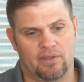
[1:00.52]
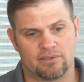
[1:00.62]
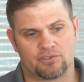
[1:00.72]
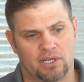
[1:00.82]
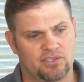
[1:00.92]

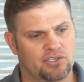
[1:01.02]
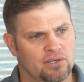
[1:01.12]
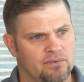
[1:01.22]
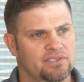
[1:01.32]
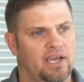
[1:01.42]
then
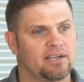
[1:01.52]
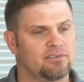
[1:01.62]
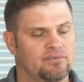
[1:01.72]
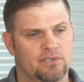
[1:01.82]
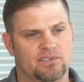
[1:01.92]
transitioned over to the
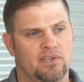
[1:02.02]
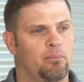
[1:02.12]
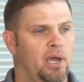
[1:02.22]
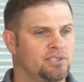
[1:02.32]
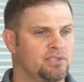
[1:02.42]
tactical field style
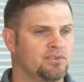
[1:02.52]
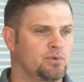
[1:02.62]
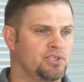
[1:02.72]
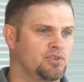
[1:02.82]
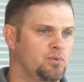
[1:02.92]
matches,
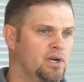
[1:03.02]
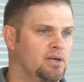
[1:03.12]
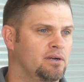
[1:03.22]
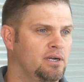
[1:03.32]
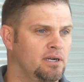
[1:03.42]
which is
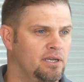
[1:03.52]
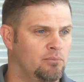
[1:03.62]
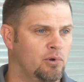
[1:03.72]
where In